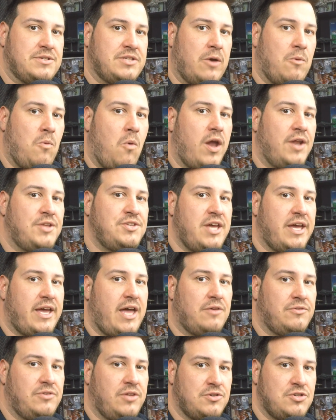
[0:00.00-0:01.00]
They want to take
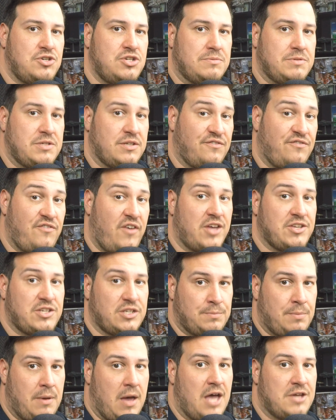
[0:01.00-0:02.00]
out those ships as fast
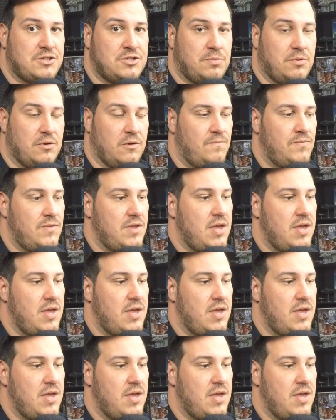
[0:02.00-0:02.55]
as possible.